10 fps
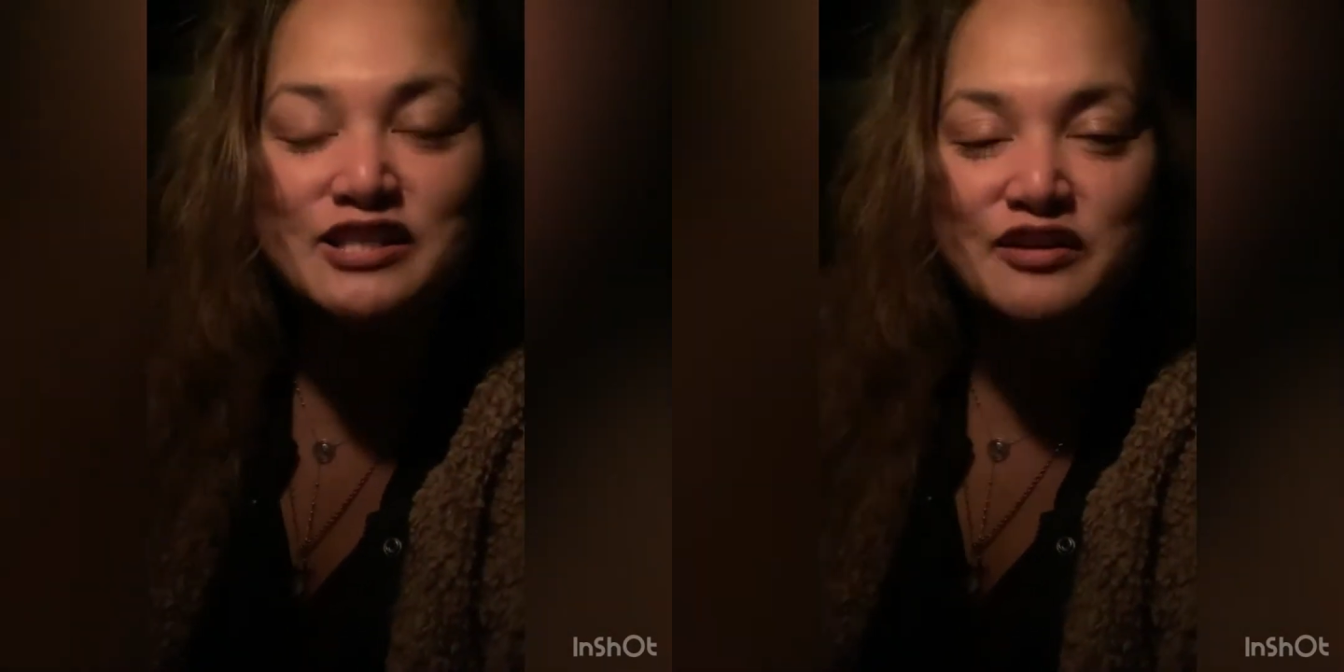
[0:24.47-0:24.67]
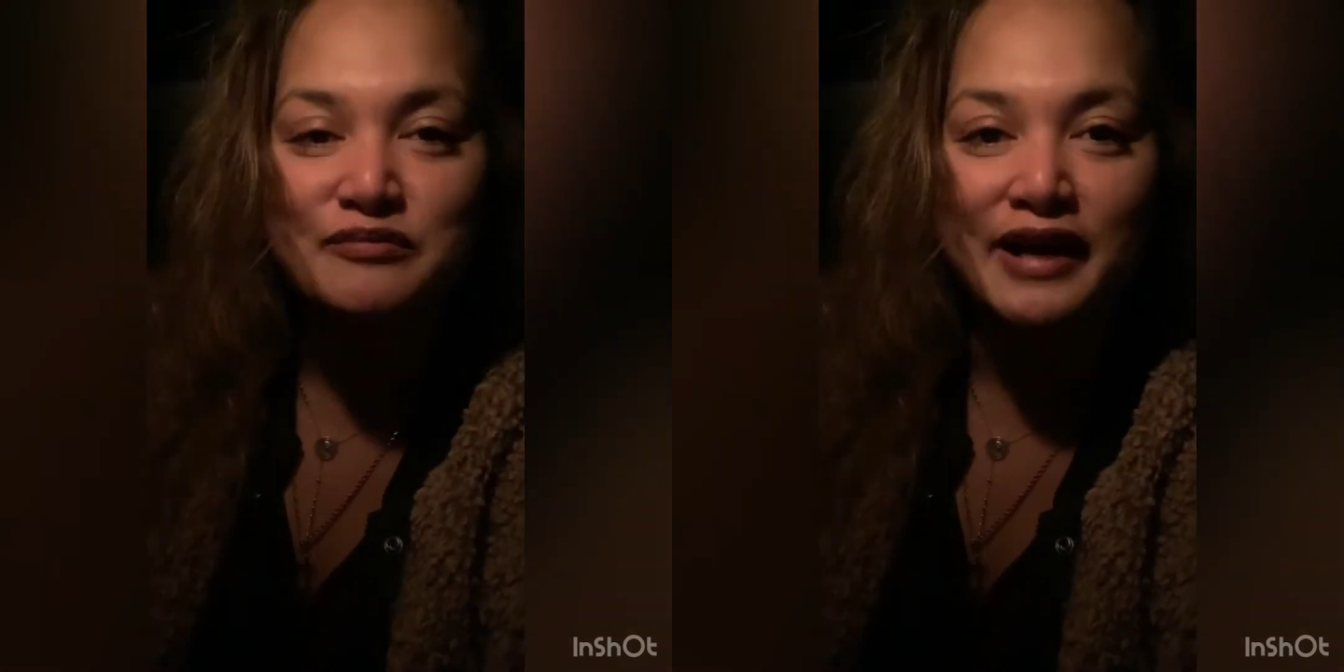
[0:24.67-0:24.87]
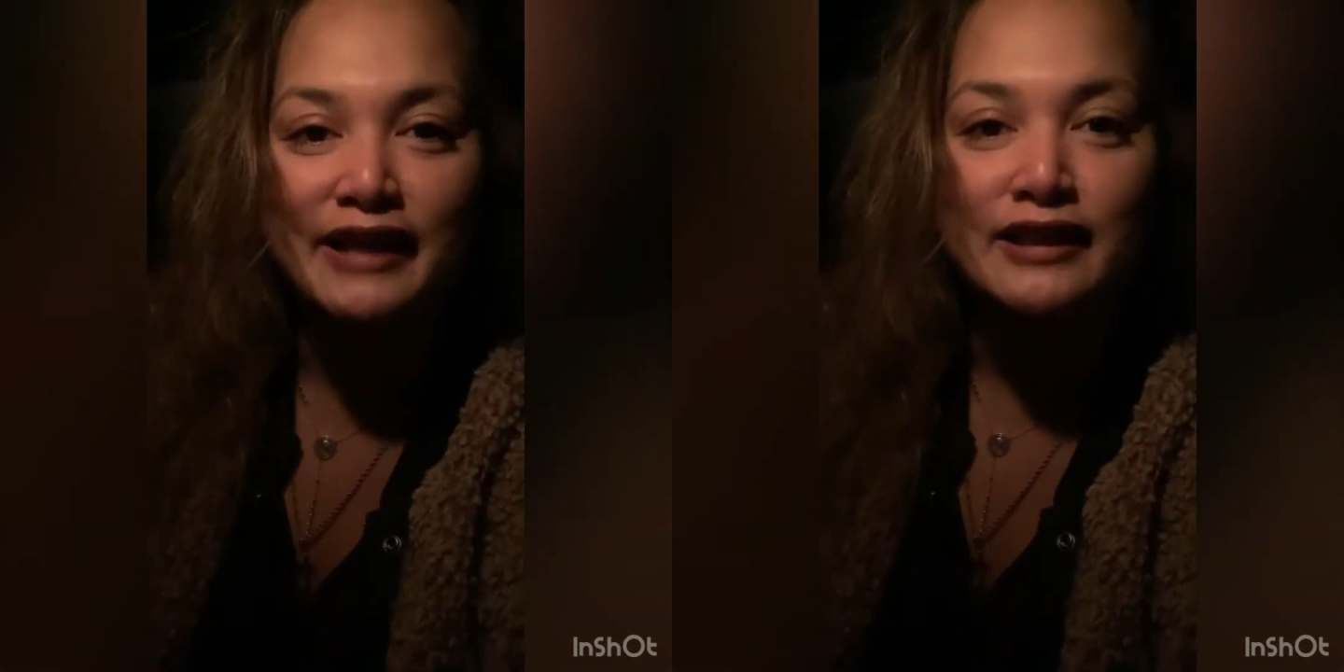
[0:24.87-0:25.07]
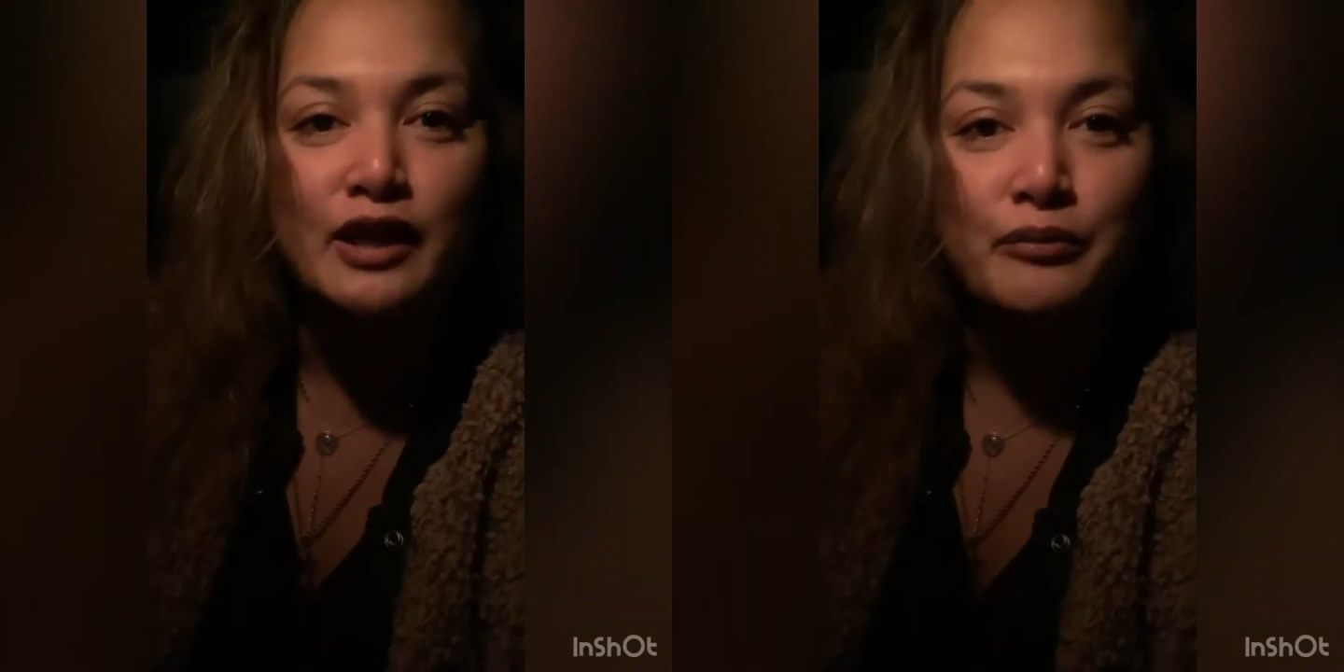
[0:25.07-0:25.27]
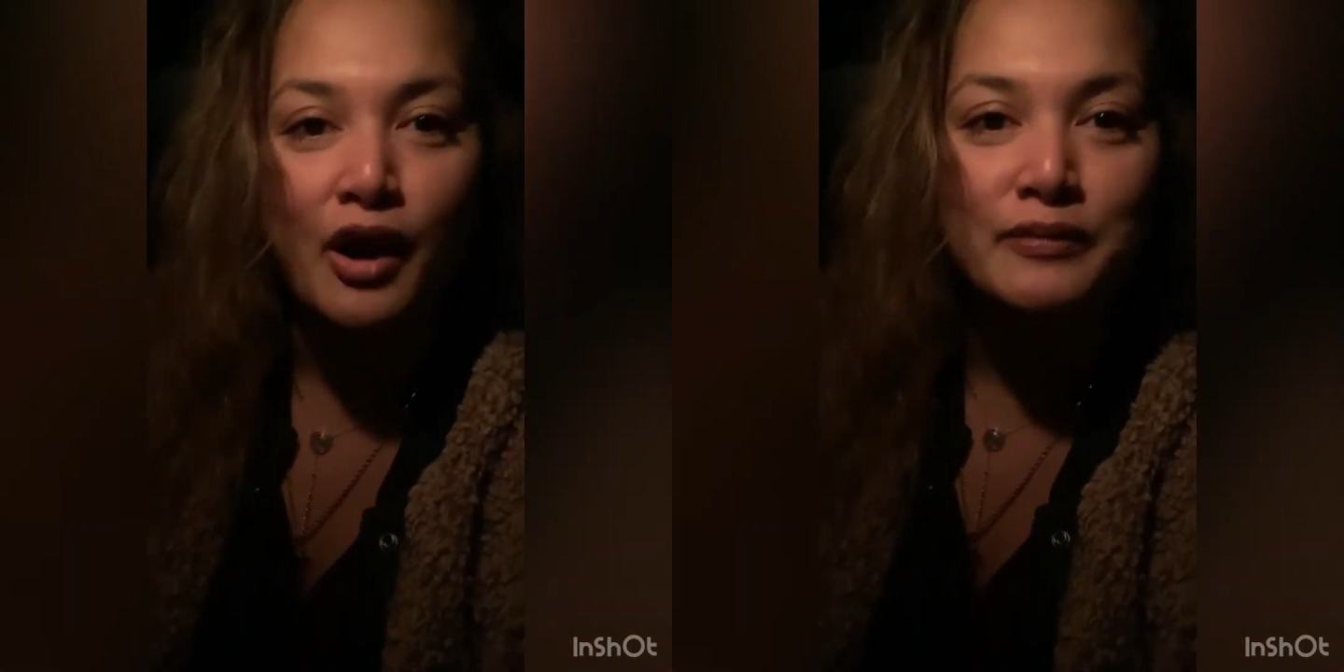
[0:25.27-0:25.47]
of my
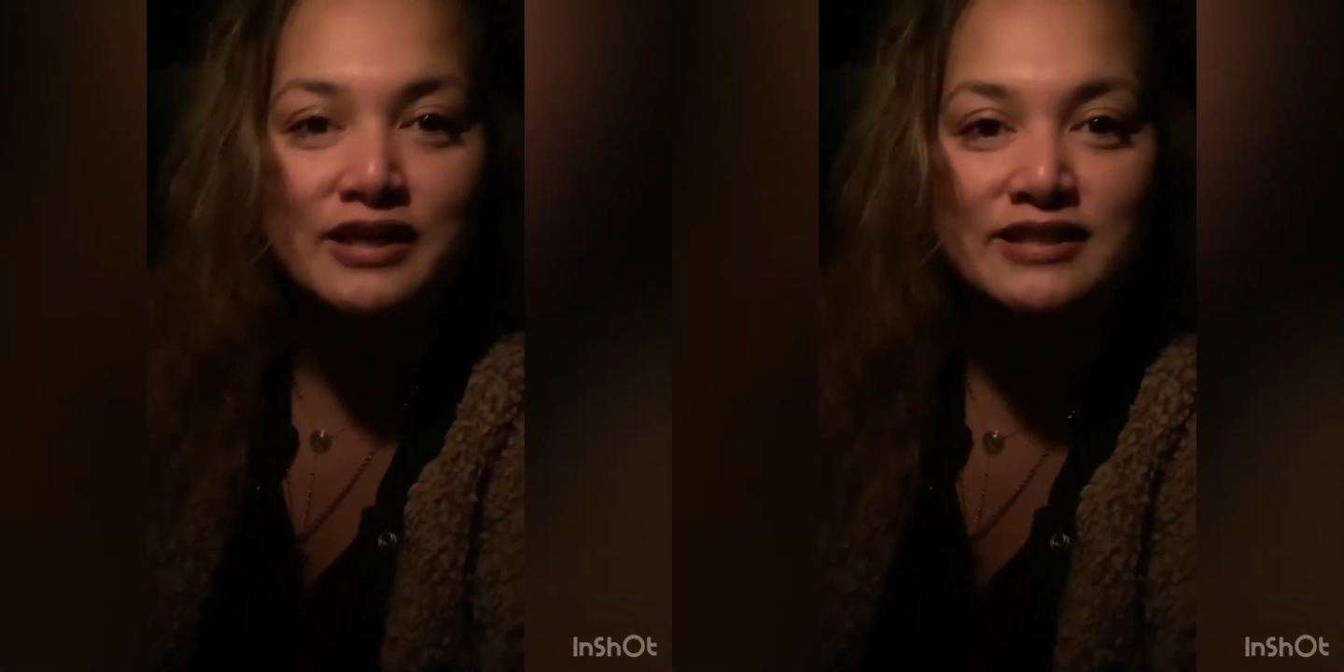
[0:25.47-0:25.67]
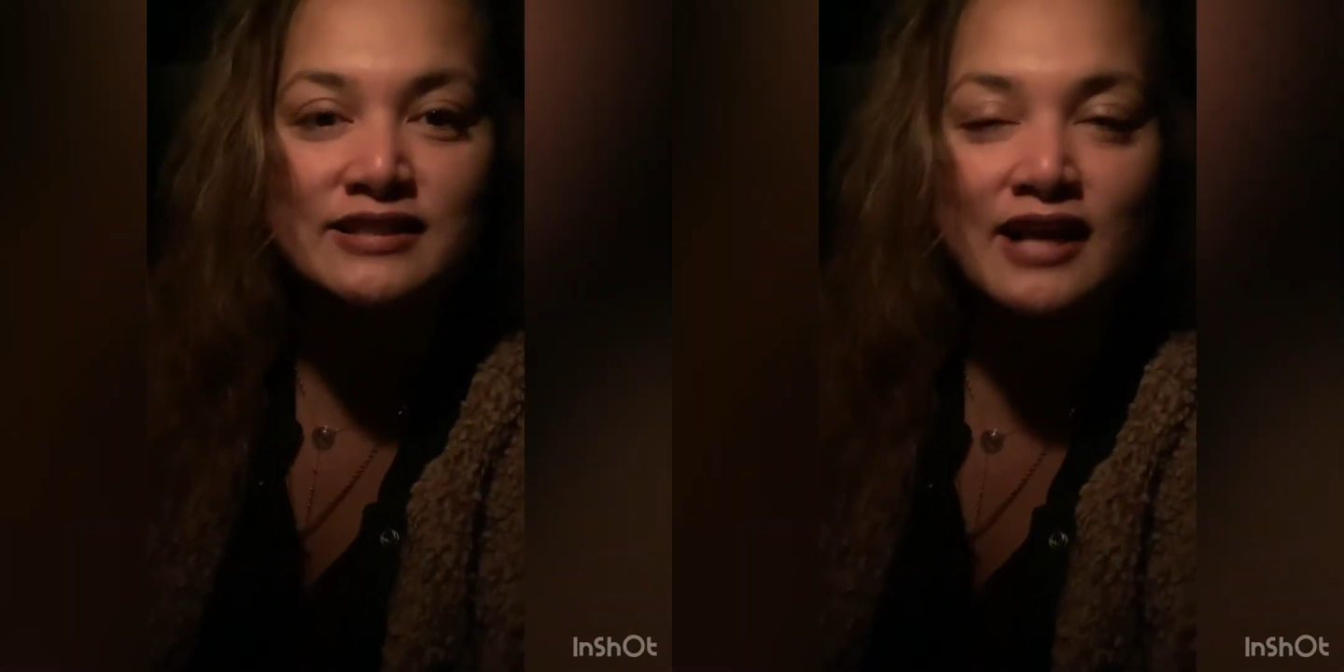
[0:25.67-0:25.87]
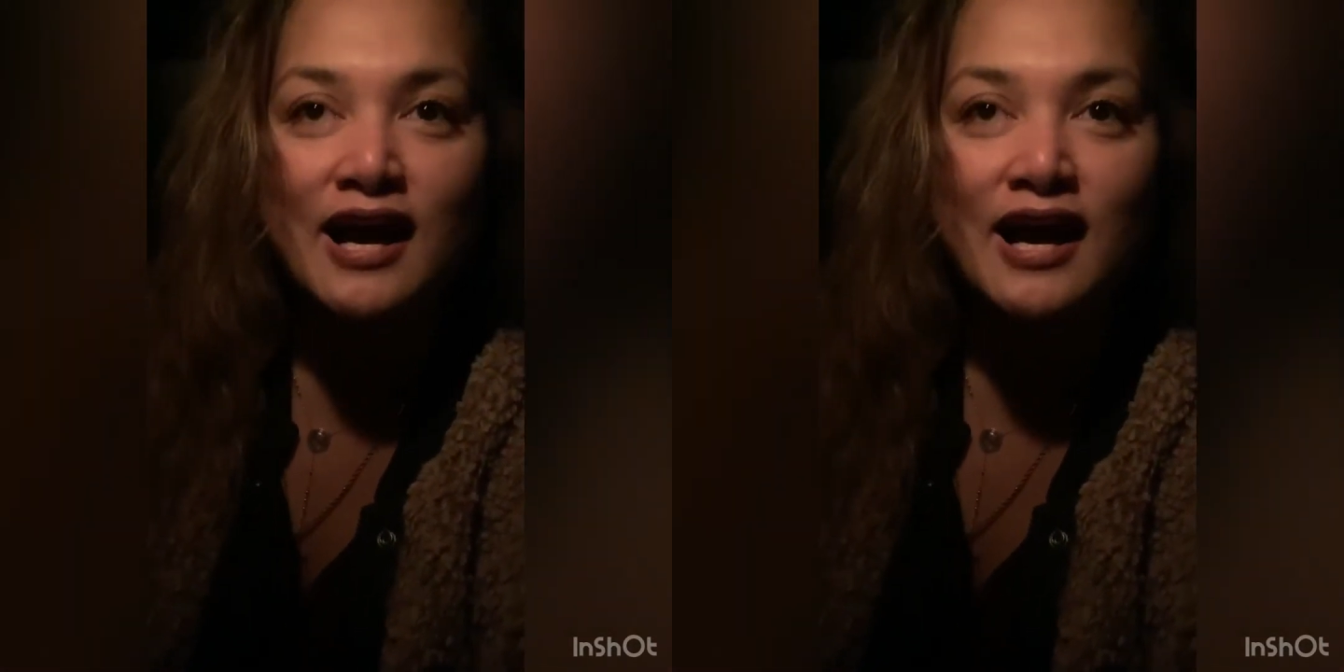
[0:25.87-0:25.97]
Lenten promise.